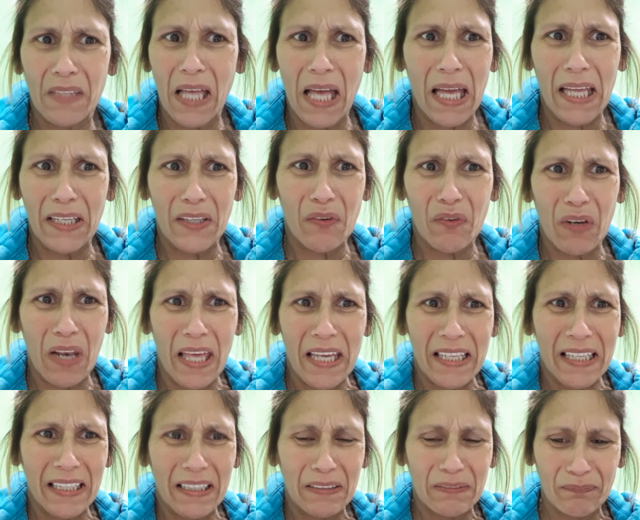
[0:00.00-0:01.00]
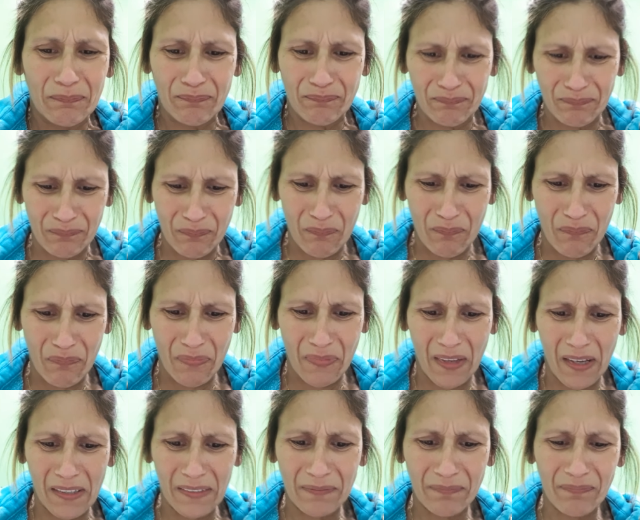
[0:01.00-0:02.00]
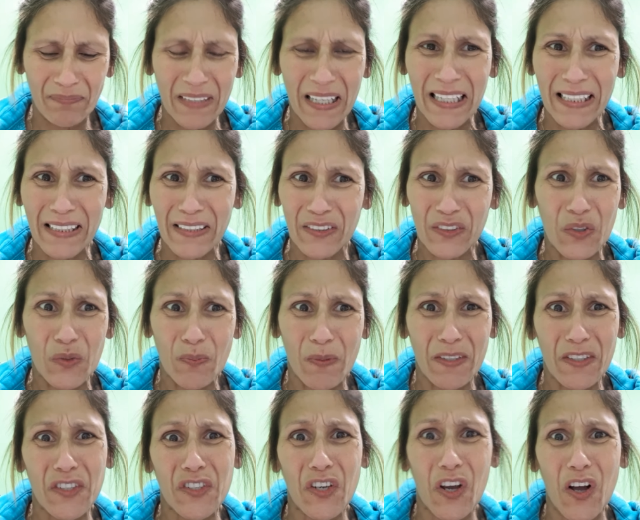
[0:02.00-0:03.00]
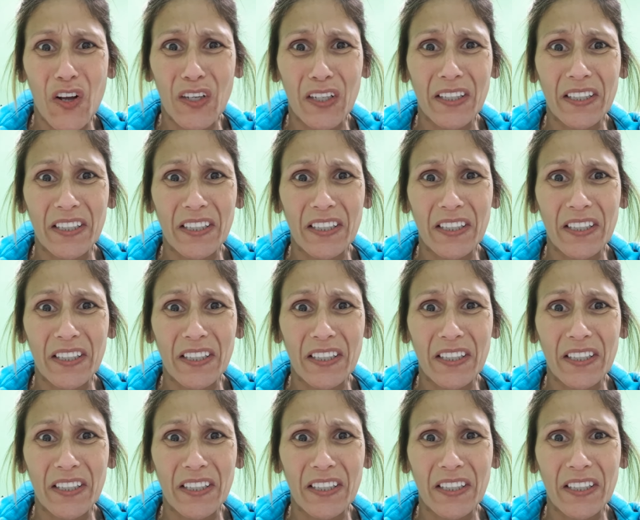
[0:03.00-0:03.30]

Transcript: I don't like it. It's too much chocolate.